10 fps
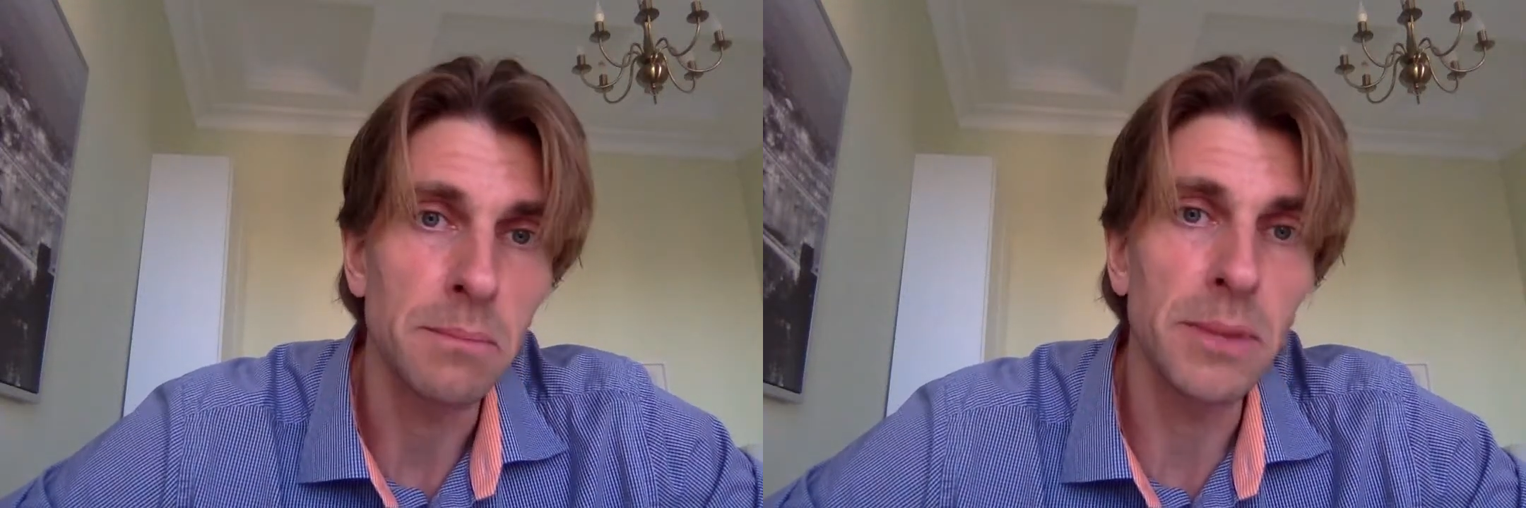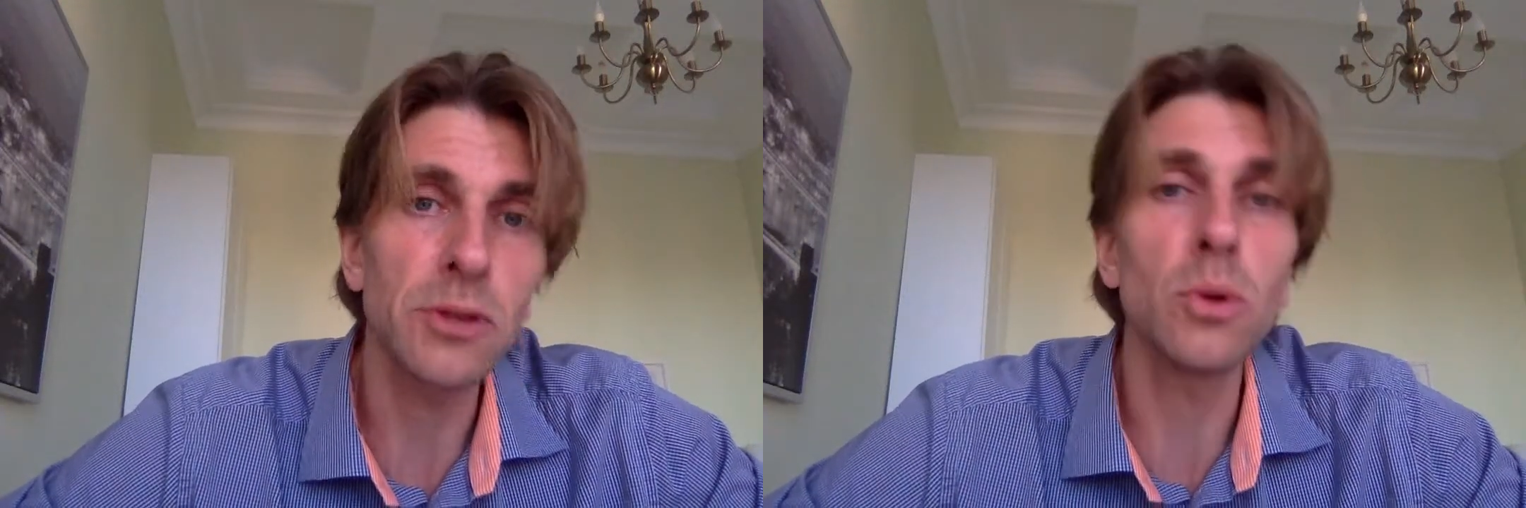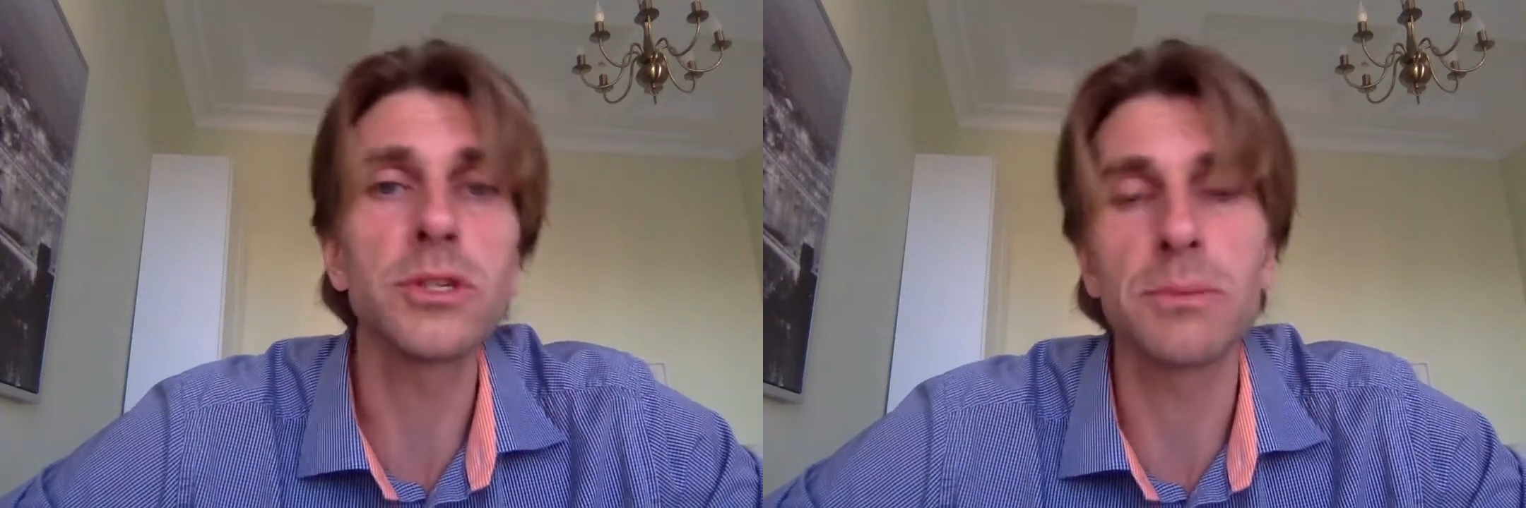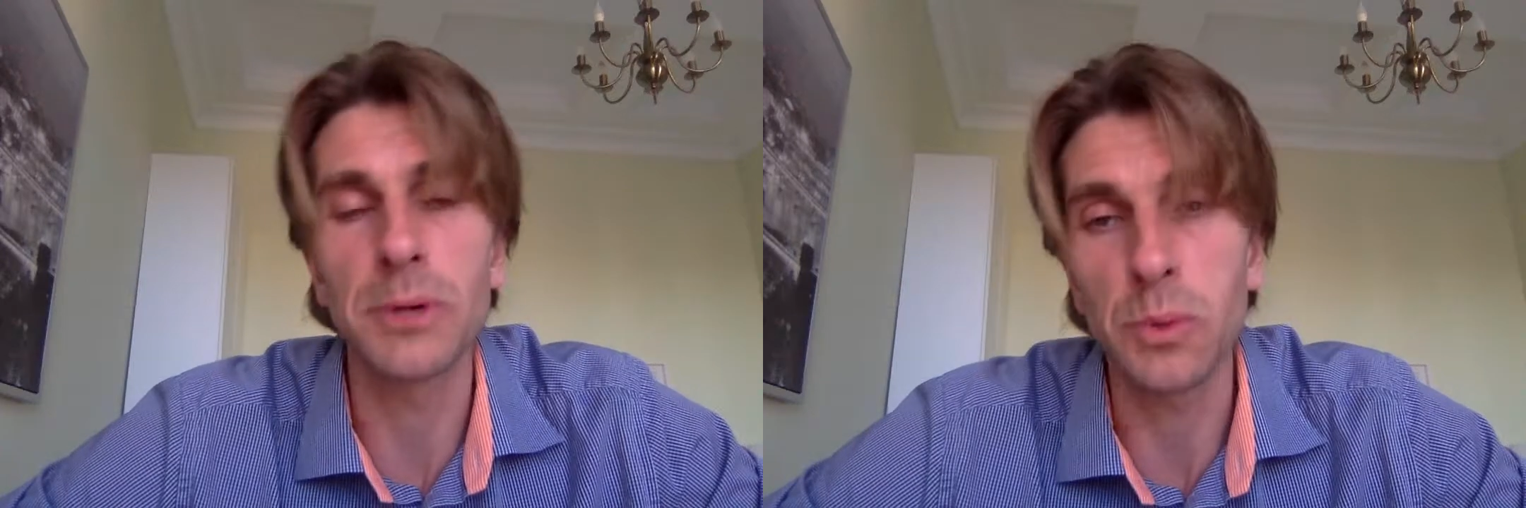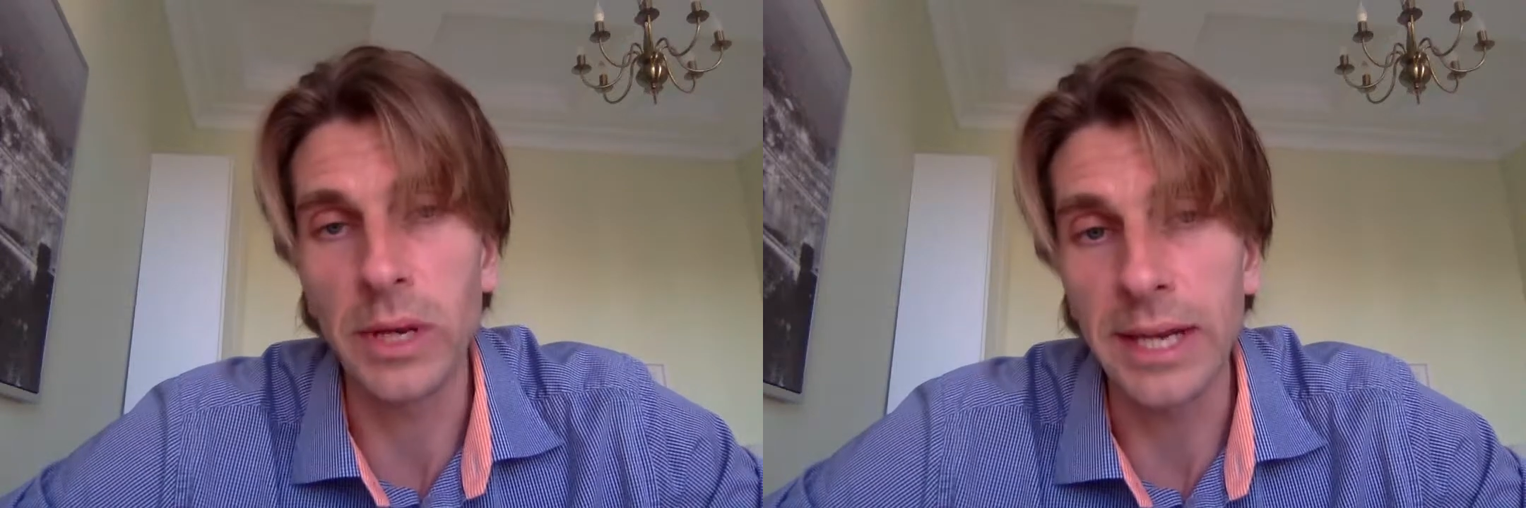but also
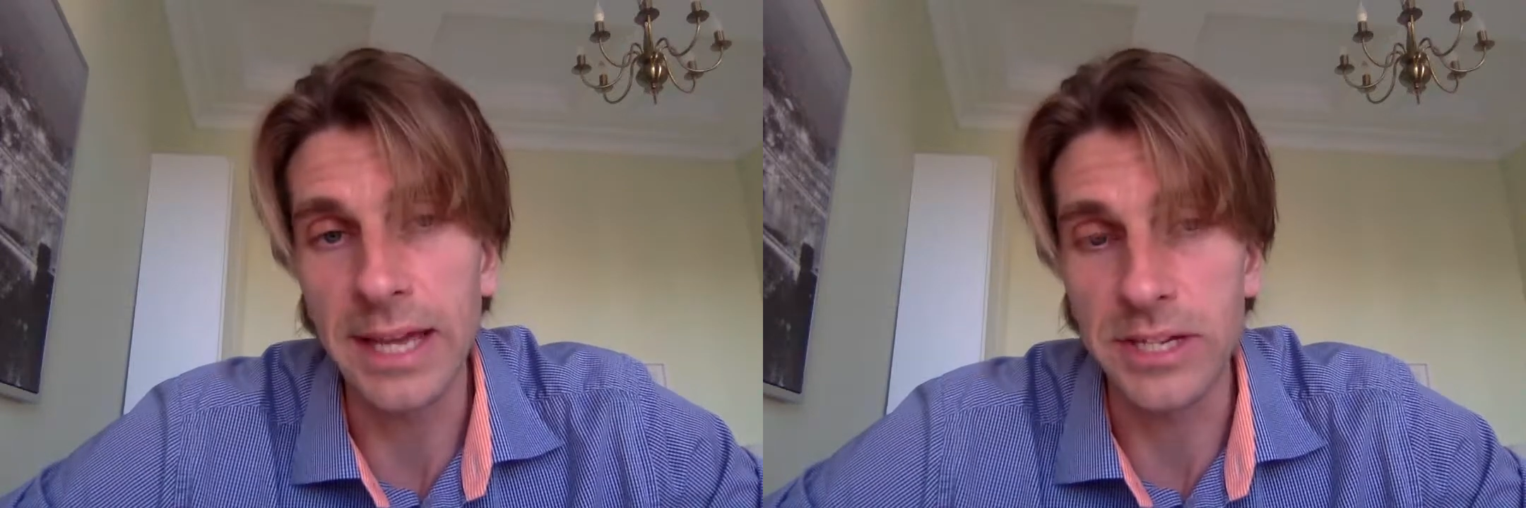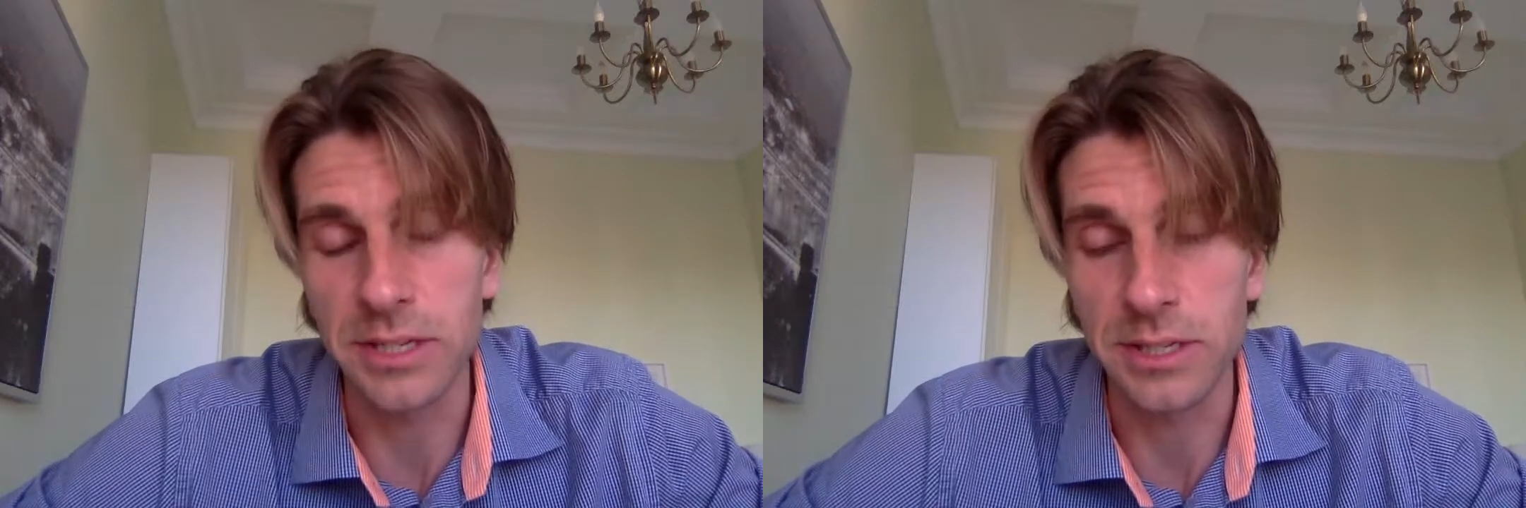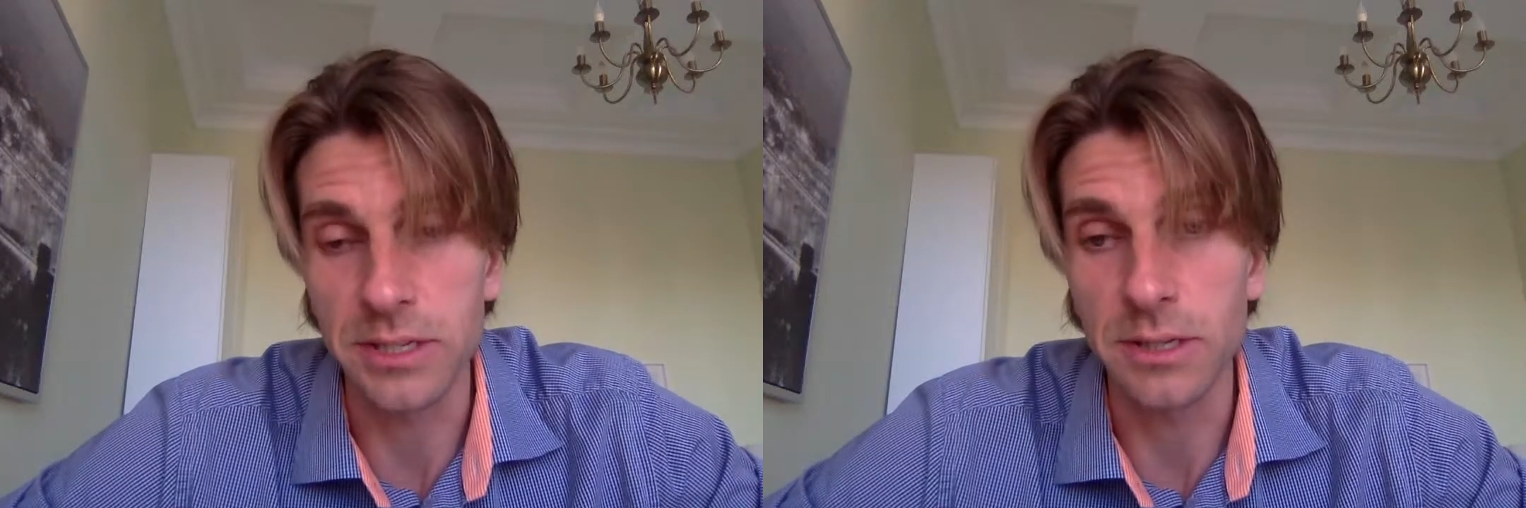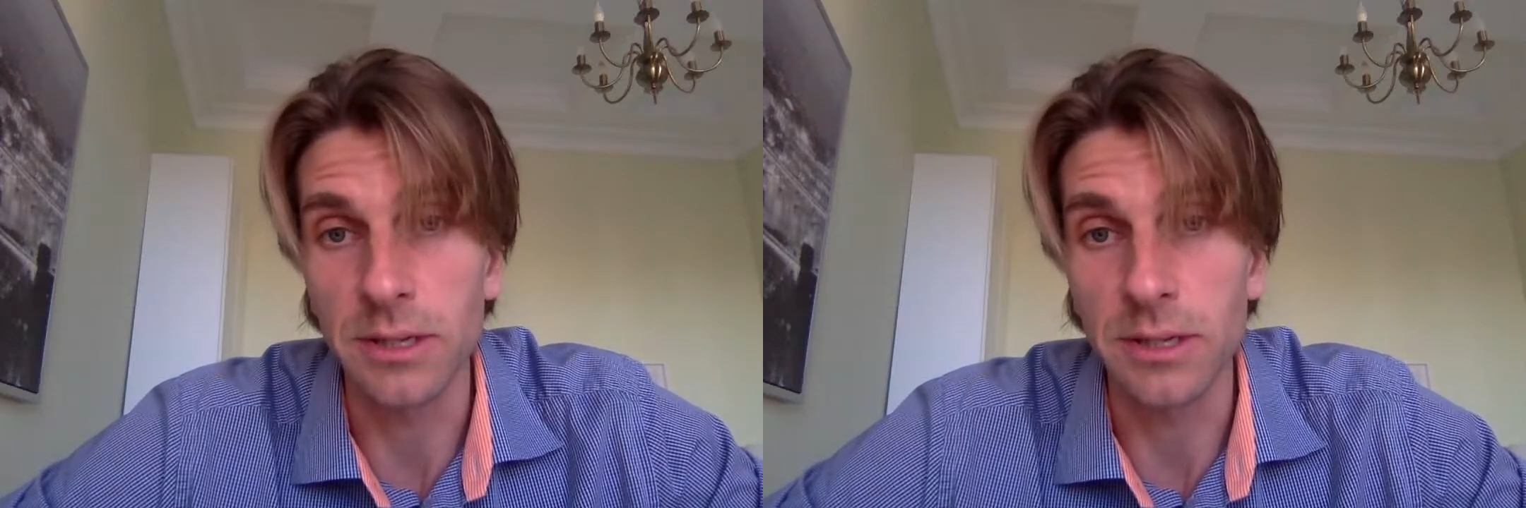between nations.